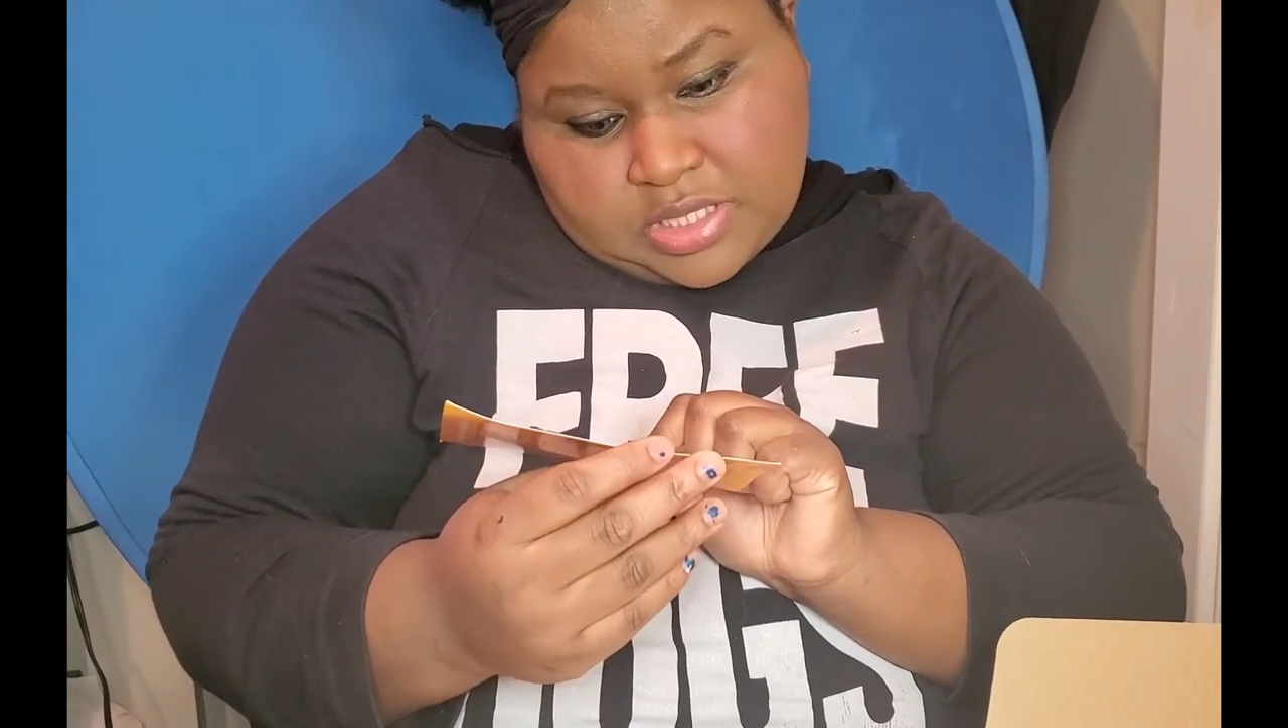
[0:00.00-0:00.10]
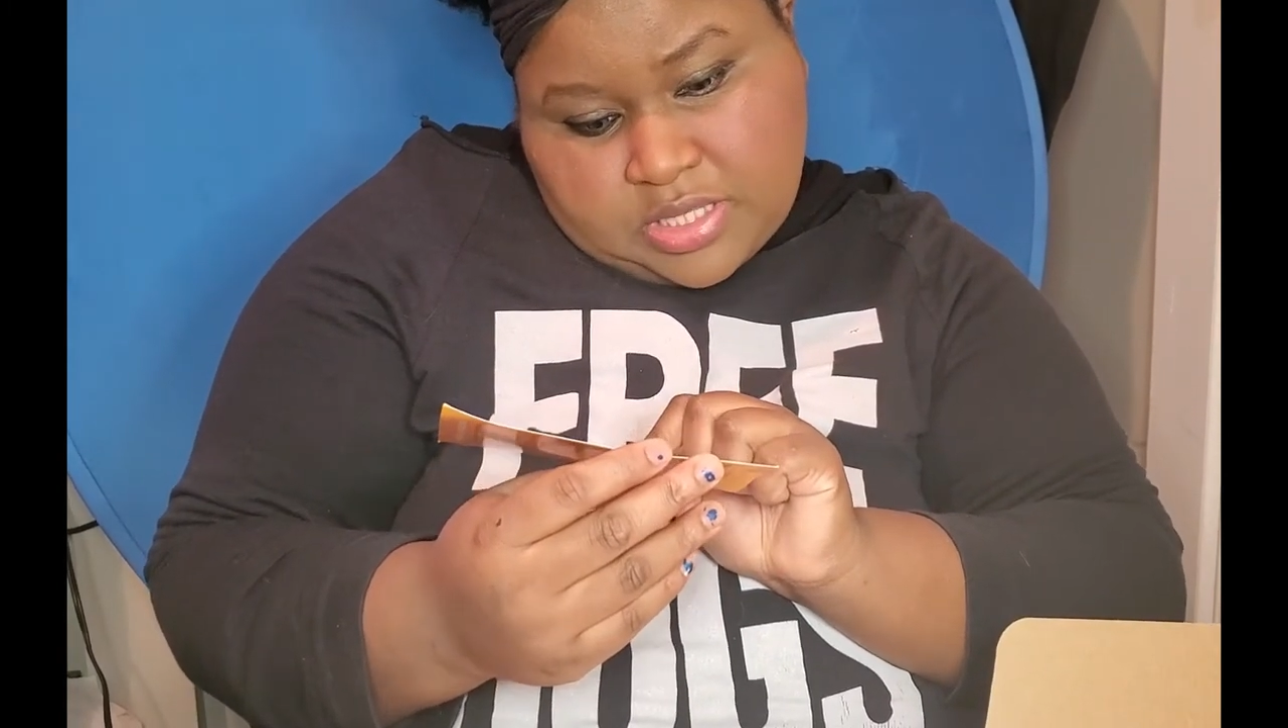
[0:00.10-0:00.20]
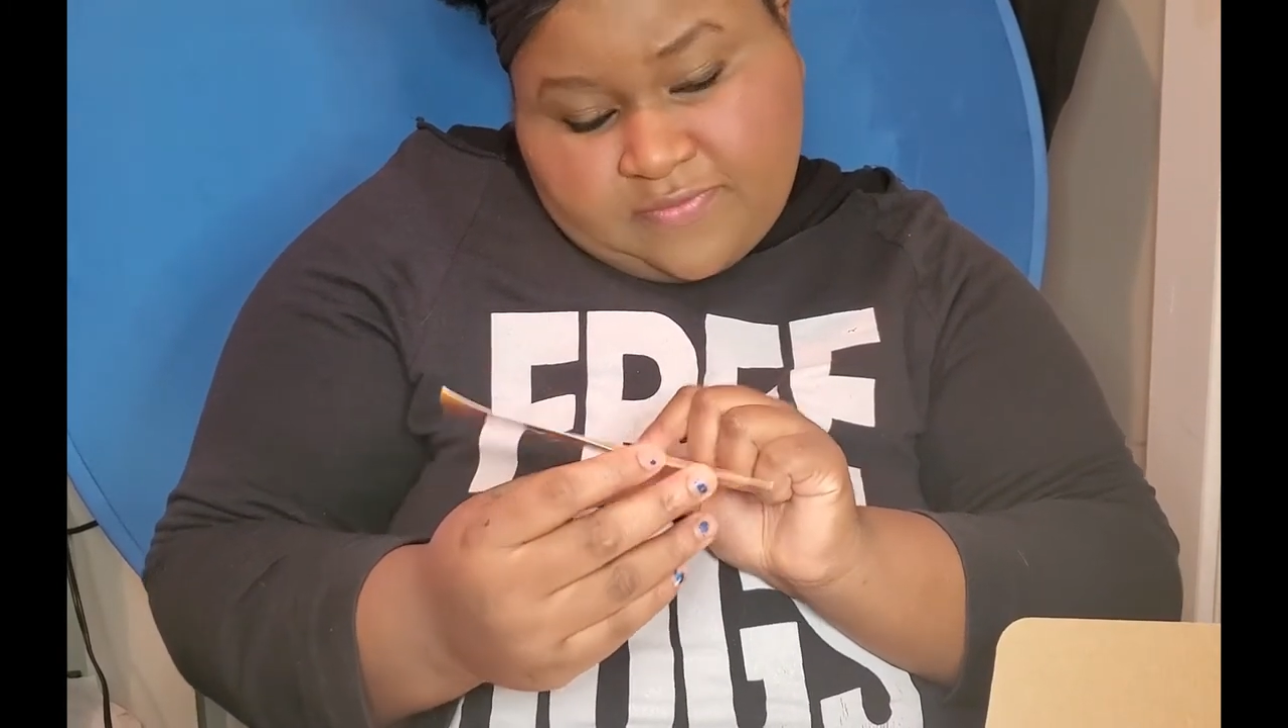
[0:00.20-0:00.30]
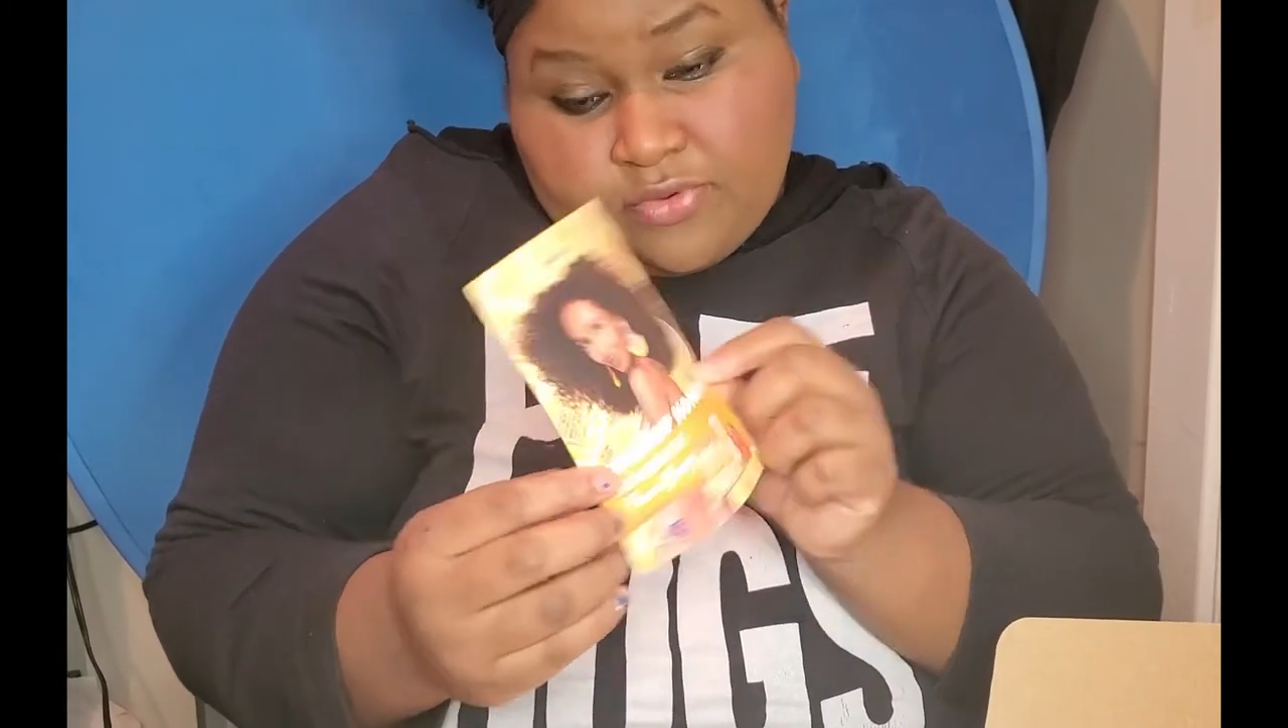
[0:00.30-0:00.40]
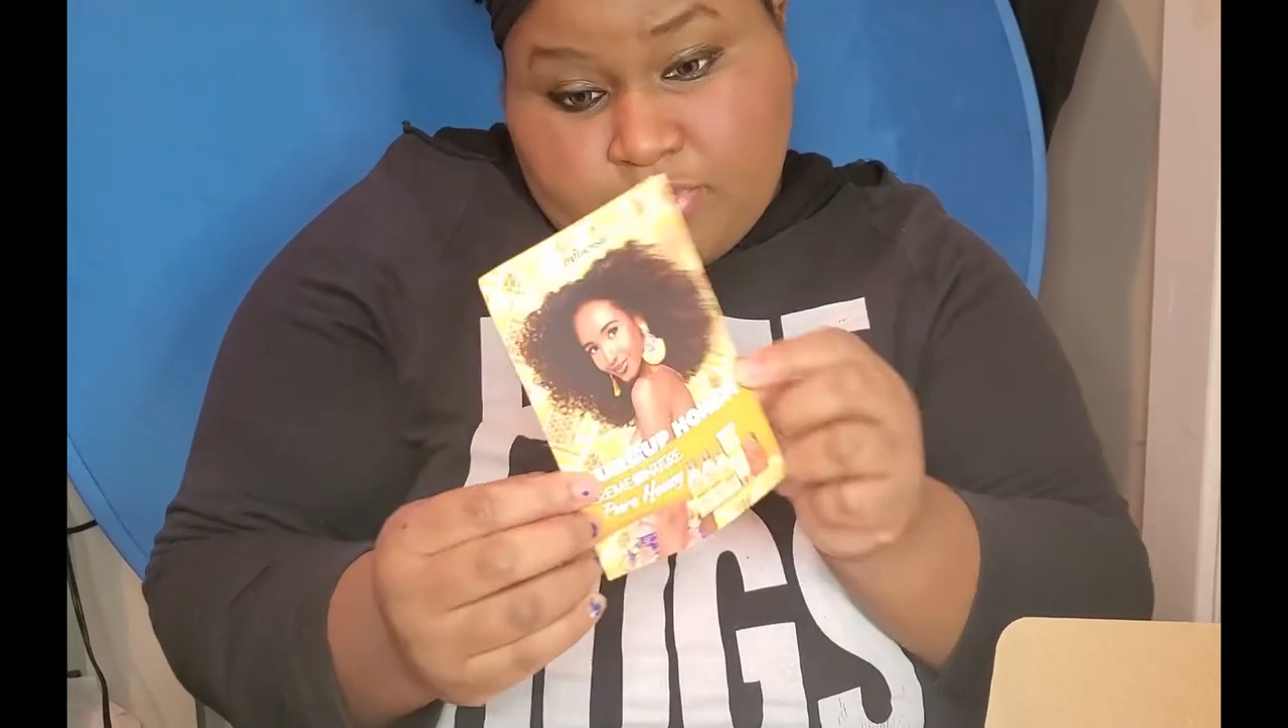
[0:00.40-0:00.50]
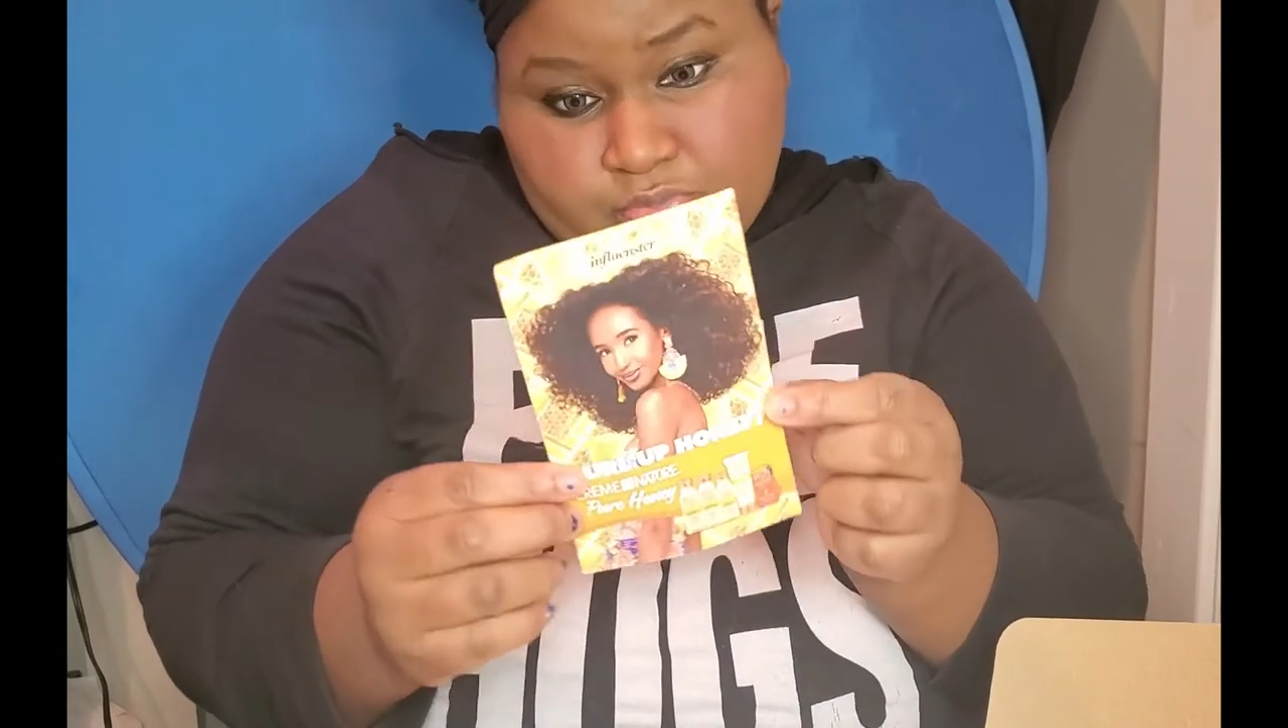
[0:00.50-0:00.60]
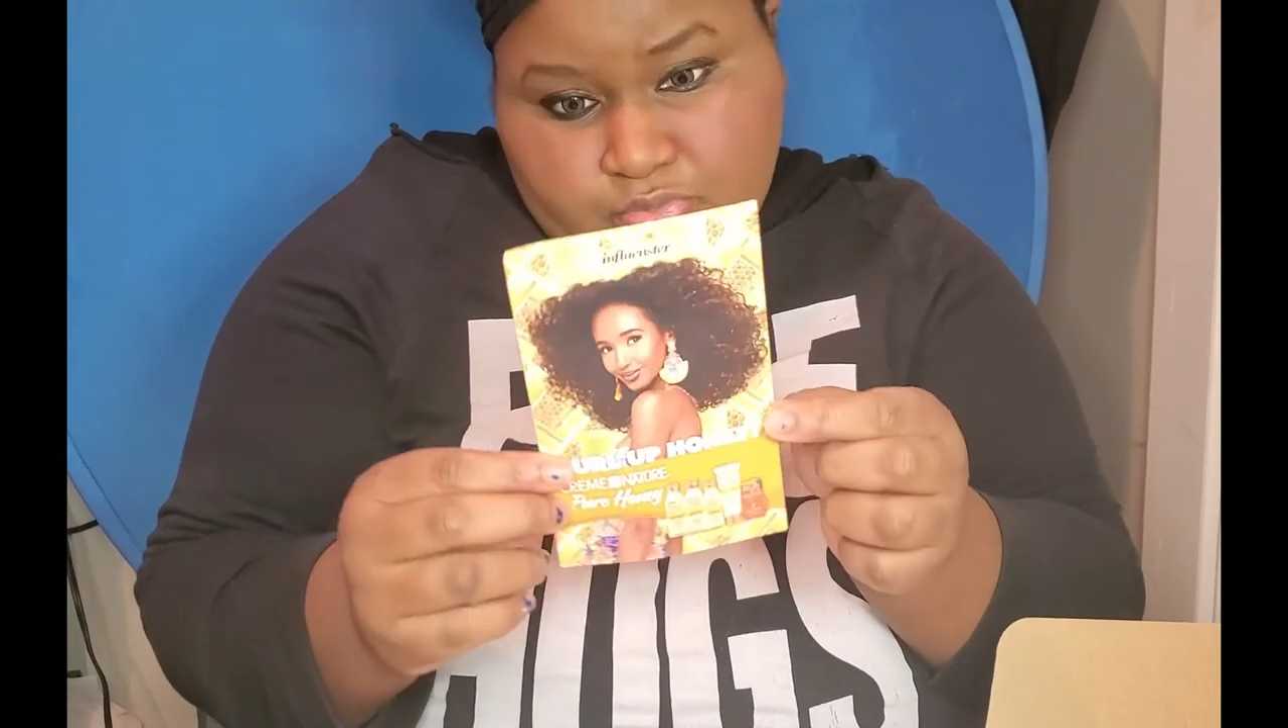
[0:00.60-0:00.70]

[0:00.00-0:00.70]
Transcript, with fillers: it's for